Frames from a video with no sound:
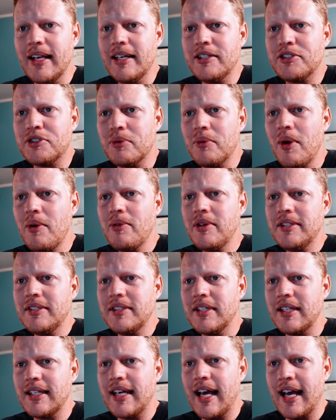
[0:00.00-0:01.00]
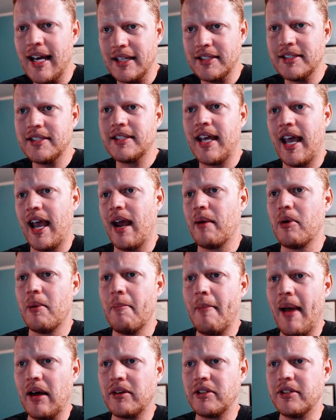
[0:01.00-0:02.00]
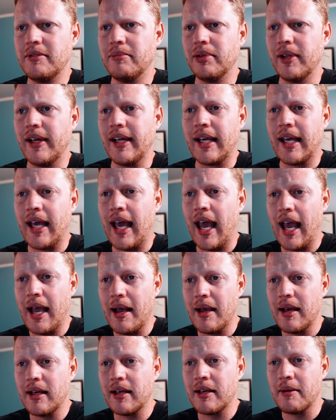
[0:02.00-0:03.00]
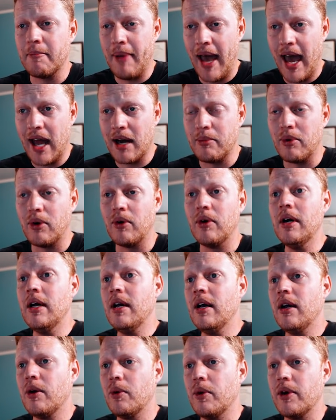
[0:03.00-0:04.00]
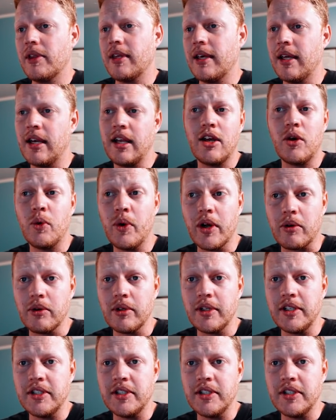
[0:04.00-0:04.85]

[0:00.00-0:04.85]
Is the Ronin-S camera mounting plate compatible with any quick